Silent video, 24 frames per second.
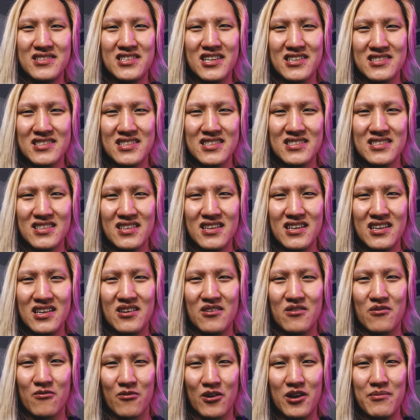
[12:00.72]
Justice
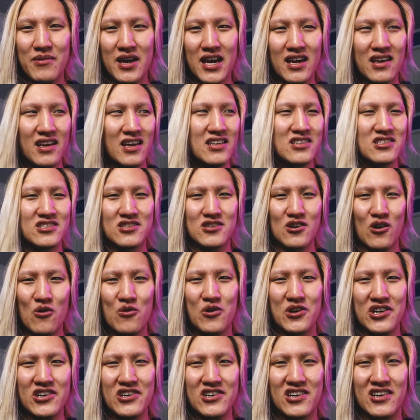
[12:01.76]
League remake? It's
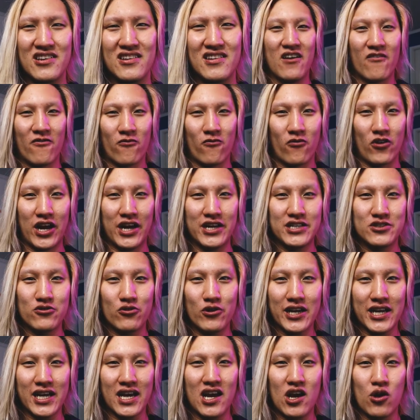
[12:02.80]
so good.
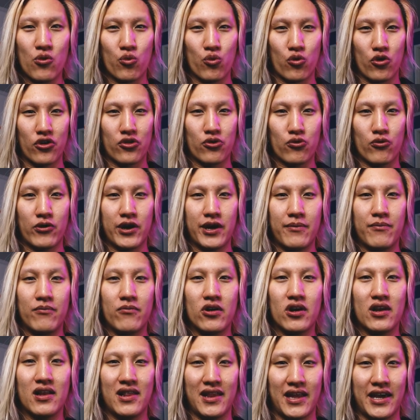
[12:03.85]
Frederick Wortham
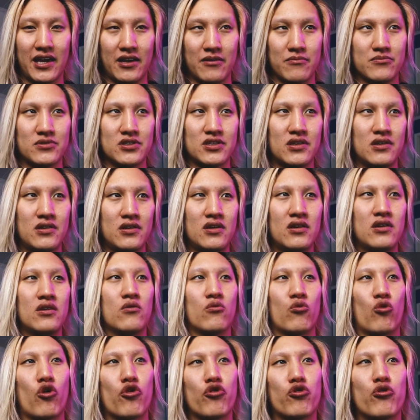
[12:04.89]
claims.
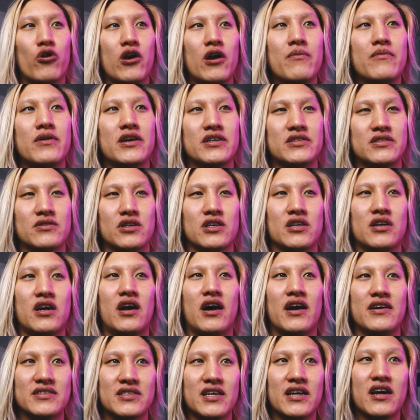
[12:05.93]
Wortham is
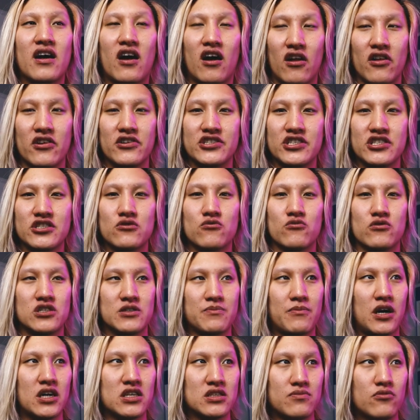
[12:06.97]
a psychologist
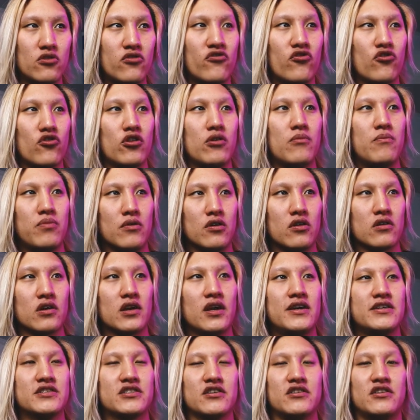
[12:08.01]
responsible for the book
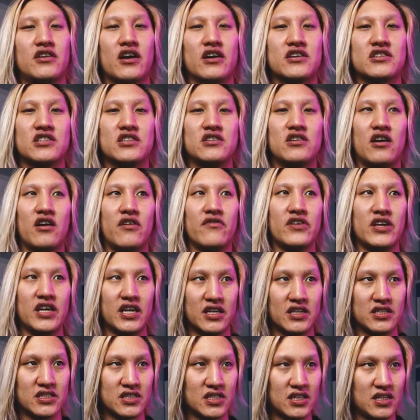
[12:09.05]
Seduction of the
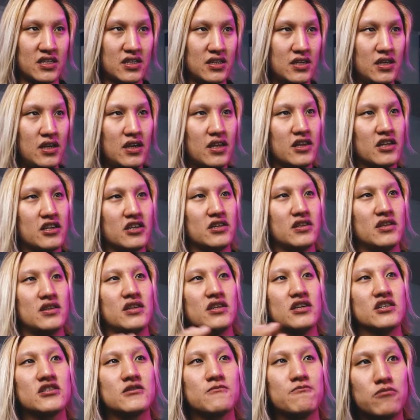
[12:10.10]
Innocent.
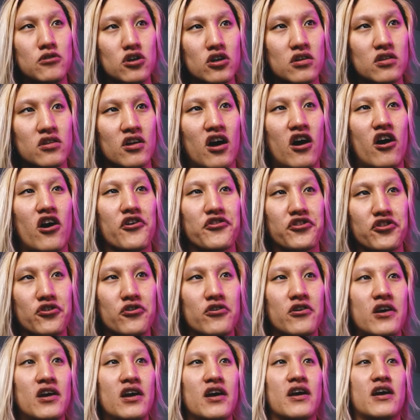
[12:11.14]
In this book, the
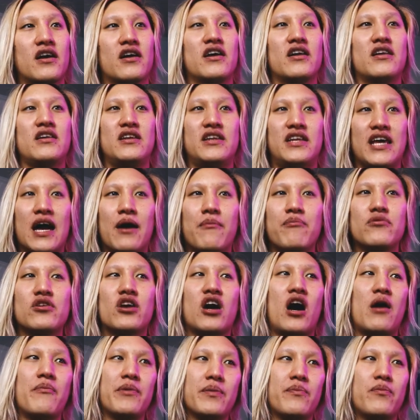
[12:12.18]
author condemned
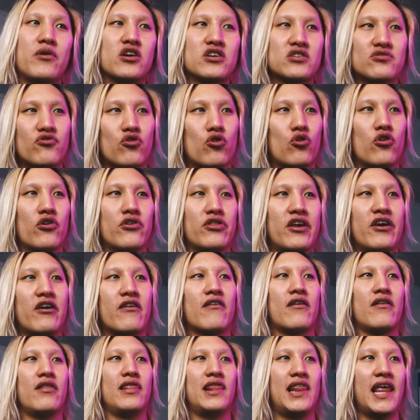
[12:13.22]
comic books for
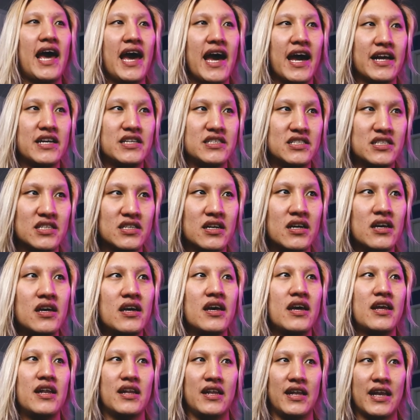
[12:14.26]
their alleged
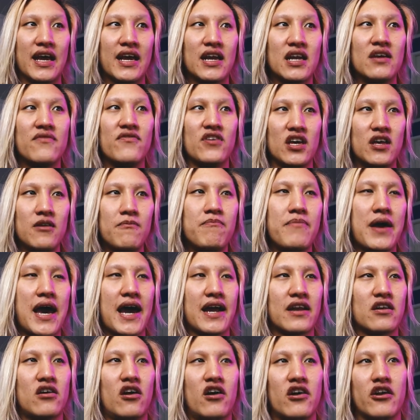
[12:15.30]
negative
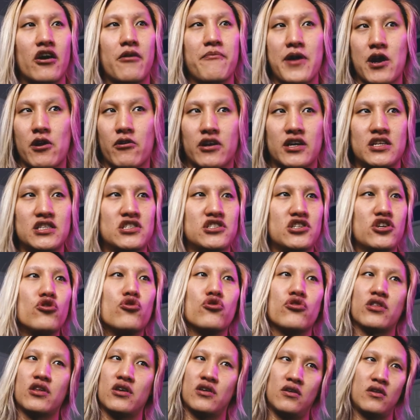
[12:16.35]
impact on Americans'
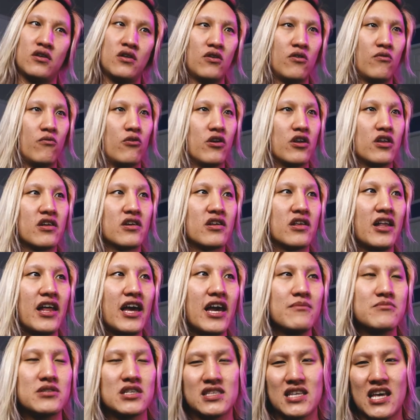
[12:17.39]
youth. One of the
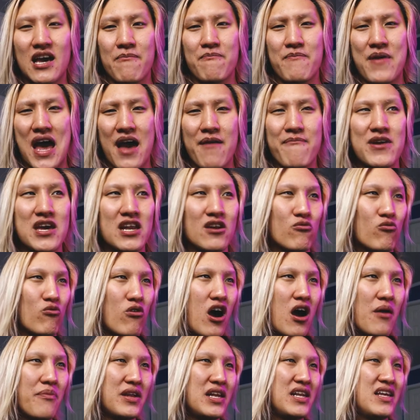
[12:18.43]
claims is that Batman and
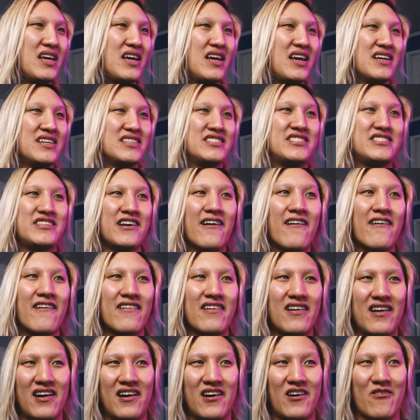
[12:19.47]
Robin
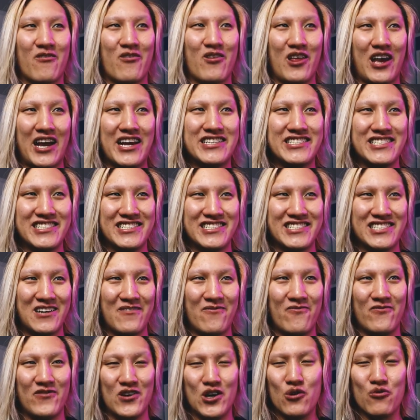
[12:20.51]
shared a
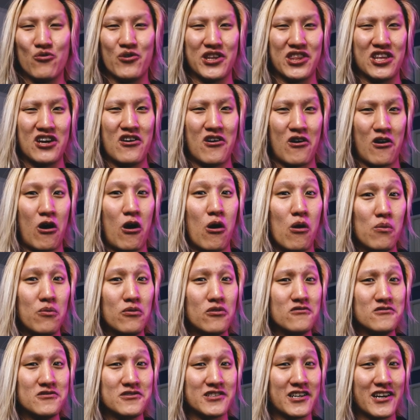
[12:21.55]
relationship filled with
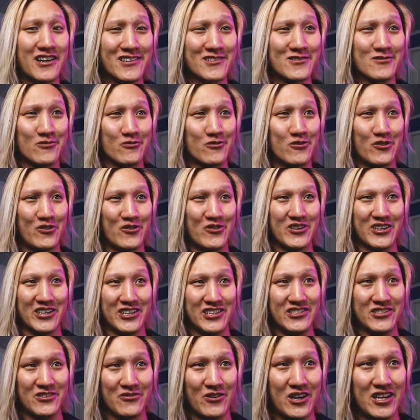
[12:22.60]
homosexual
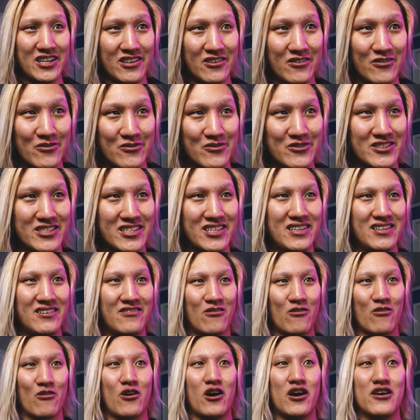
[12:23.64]
innuendos
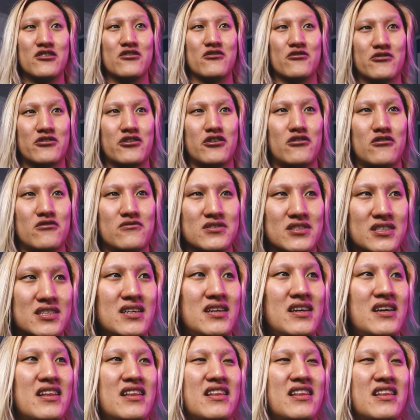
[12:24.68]
or undertones.